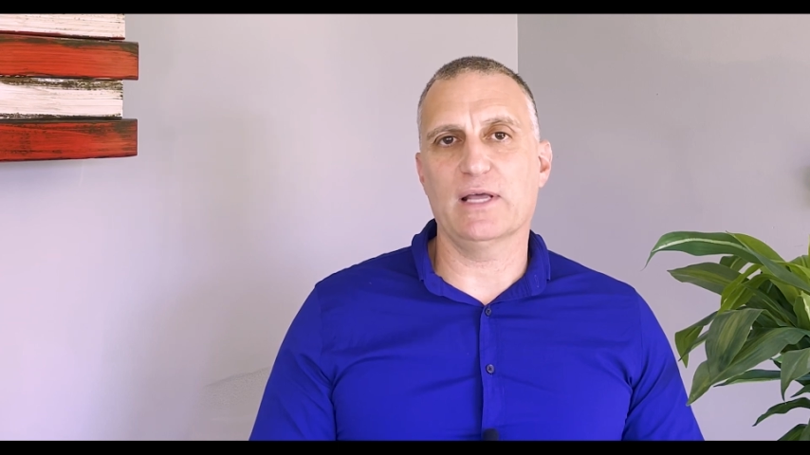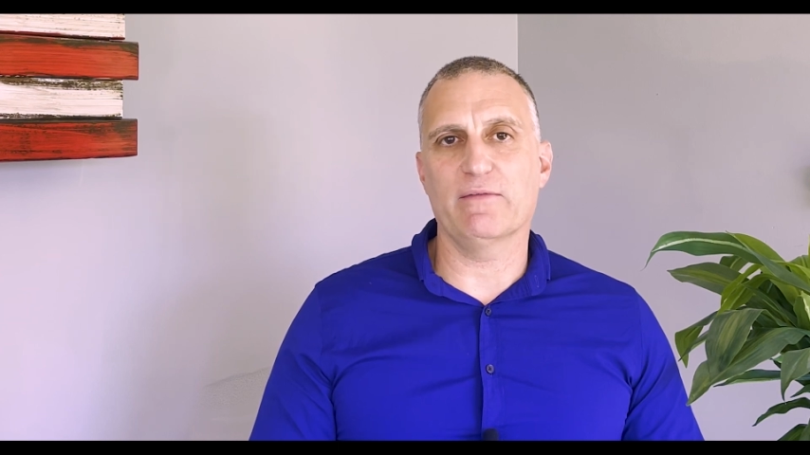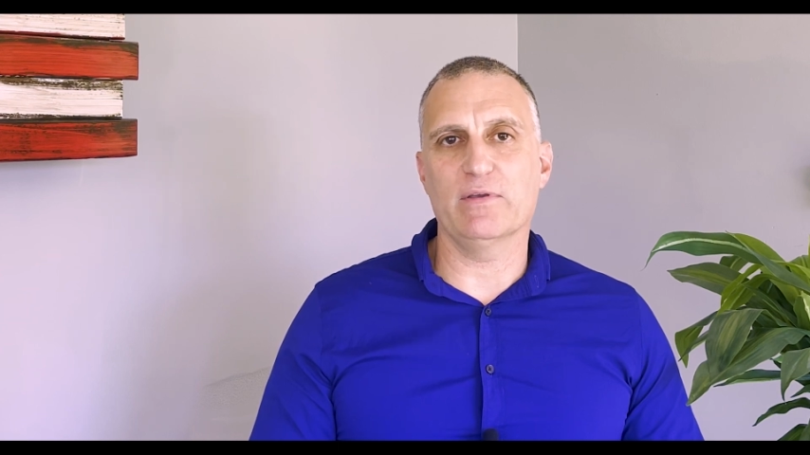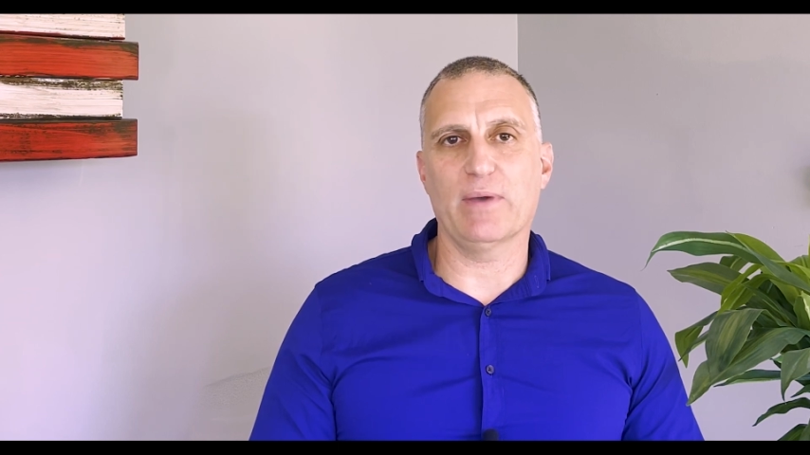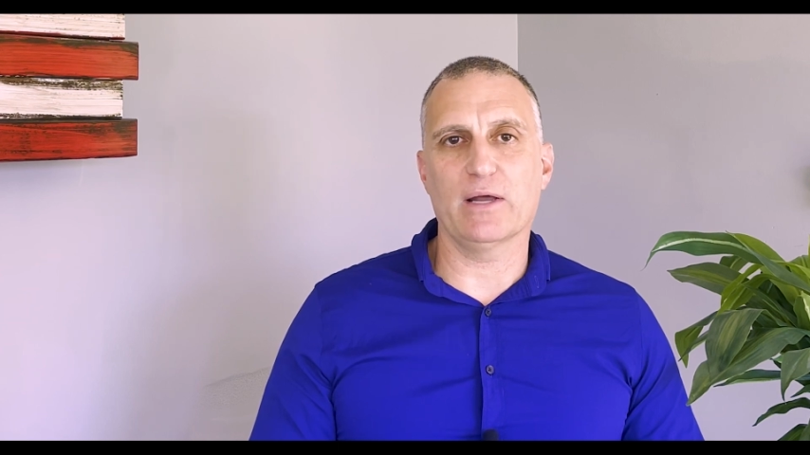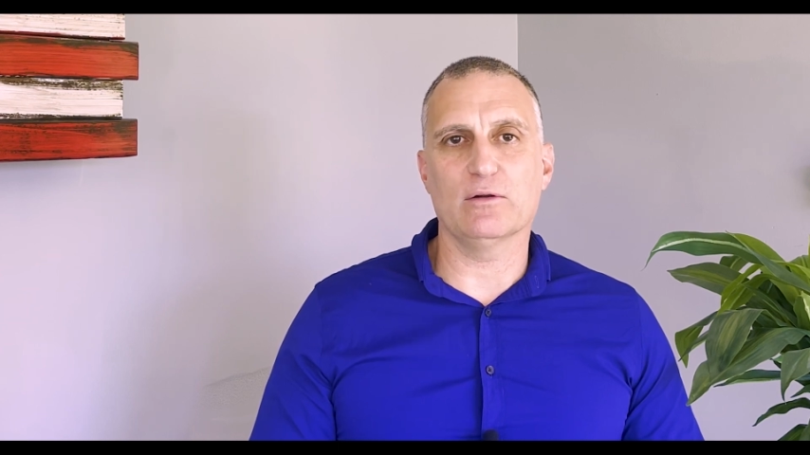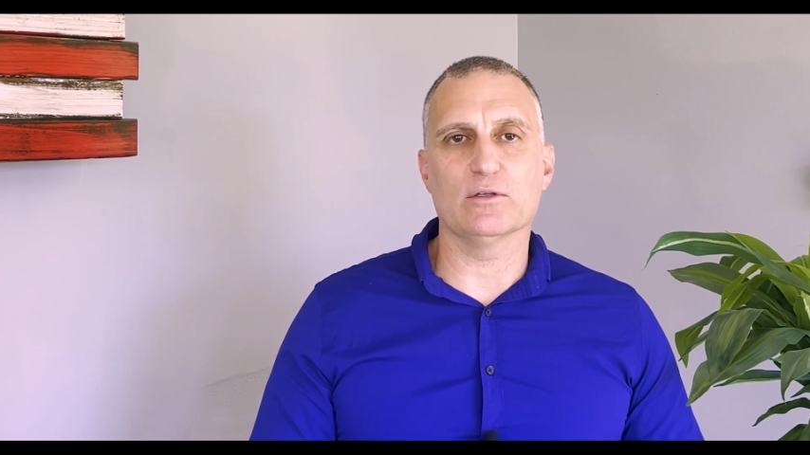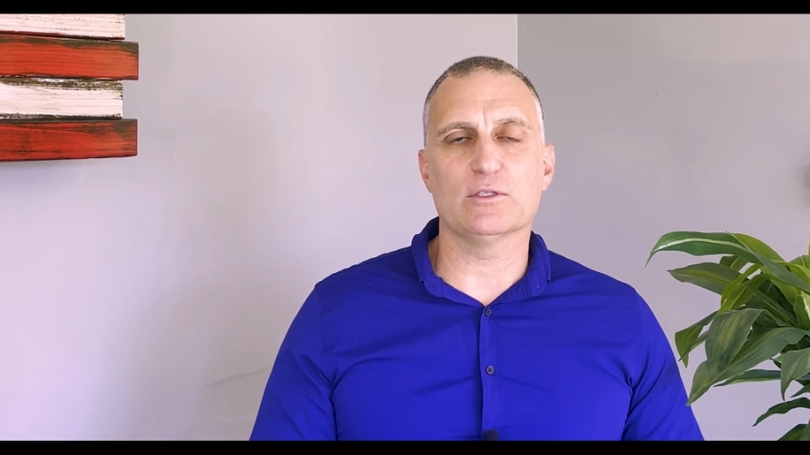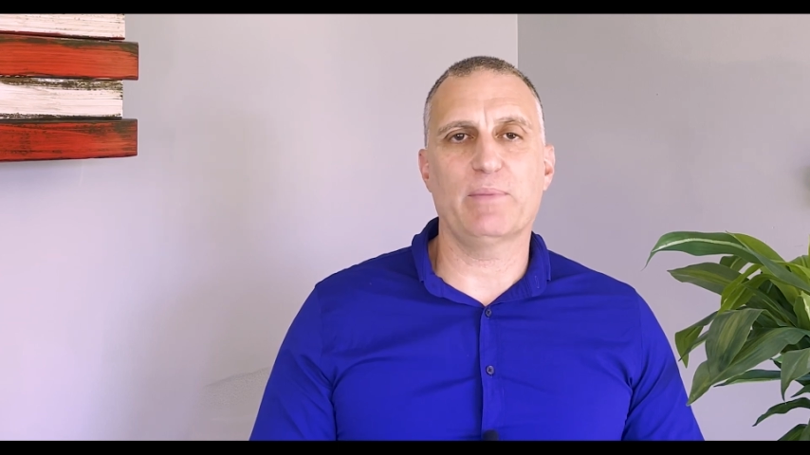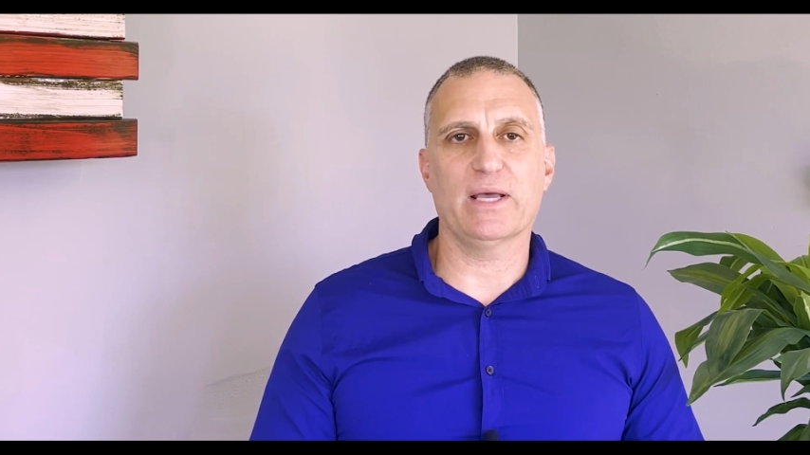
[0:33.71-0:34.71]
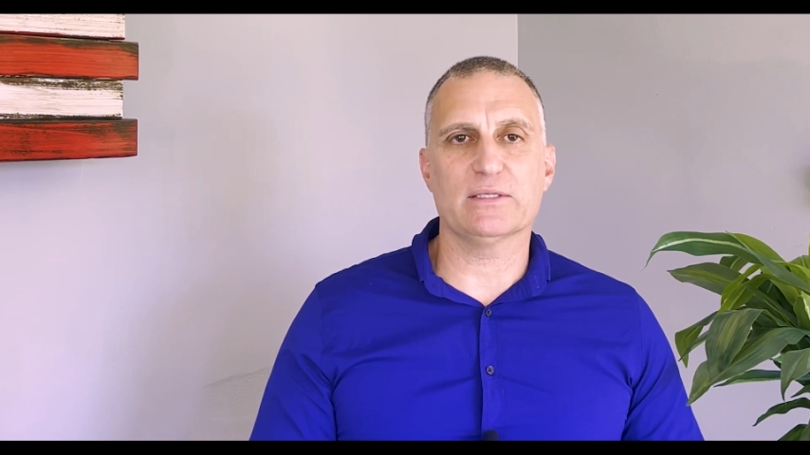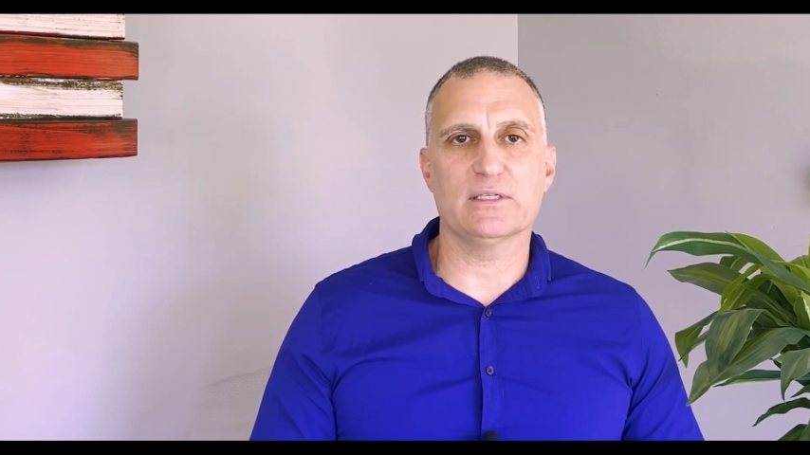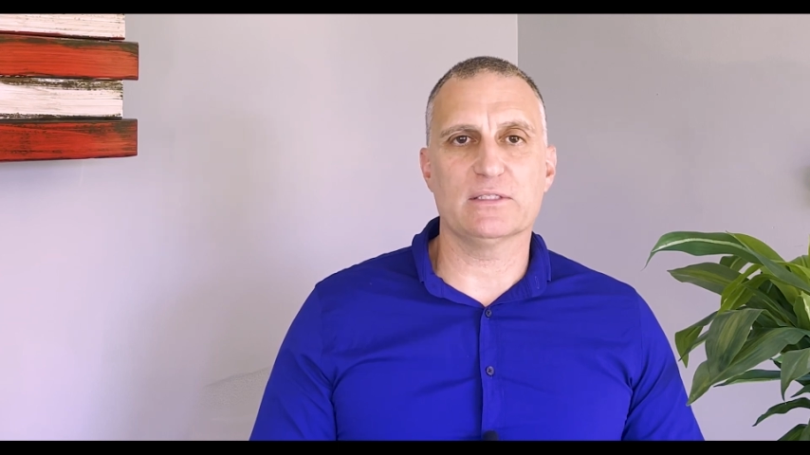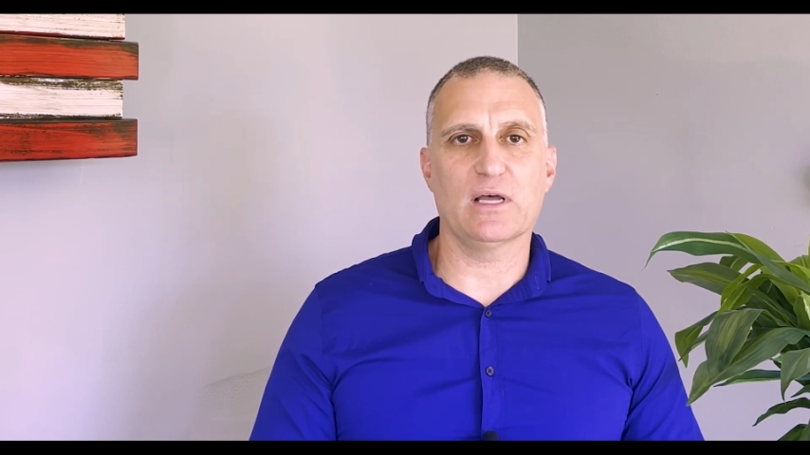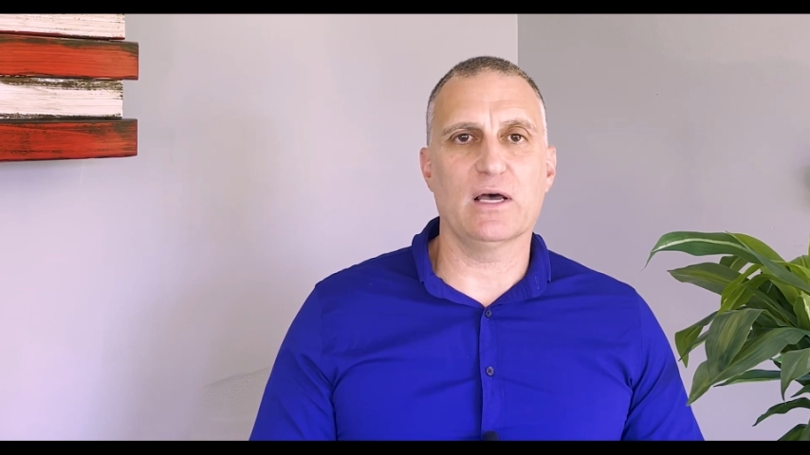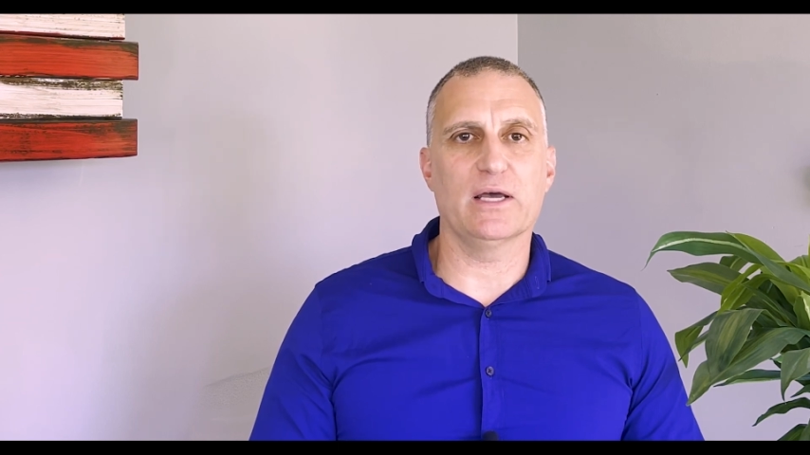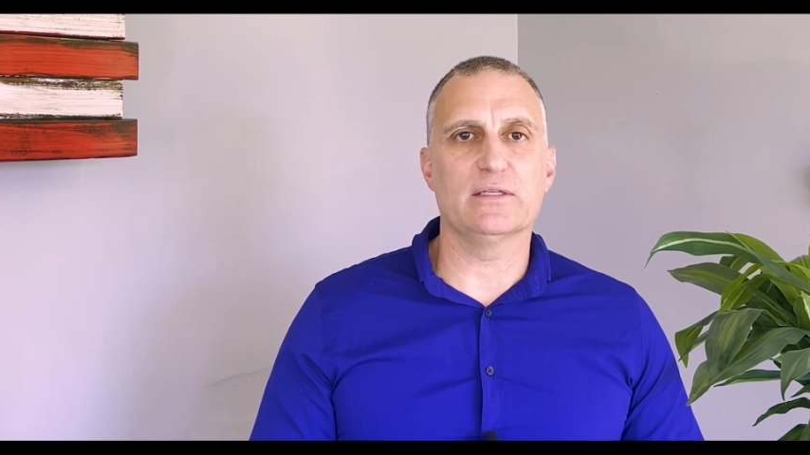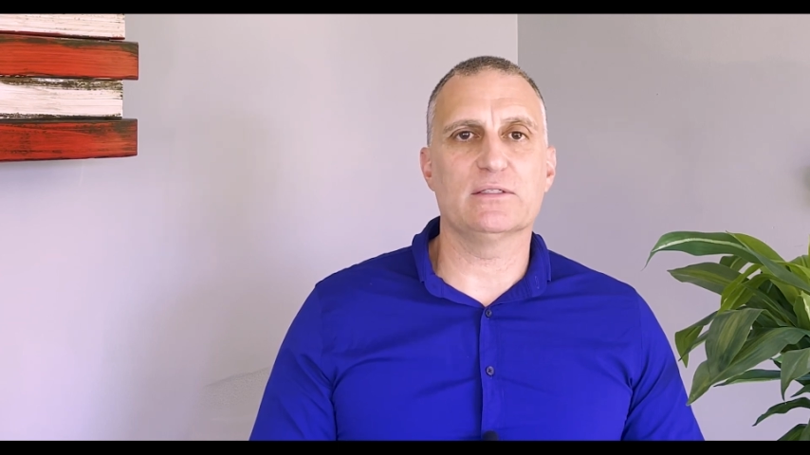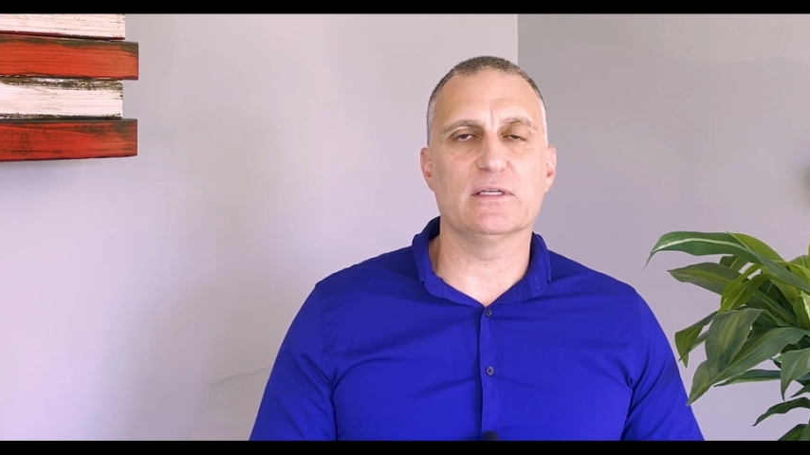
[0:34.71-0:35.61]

heavy metals, pesticides.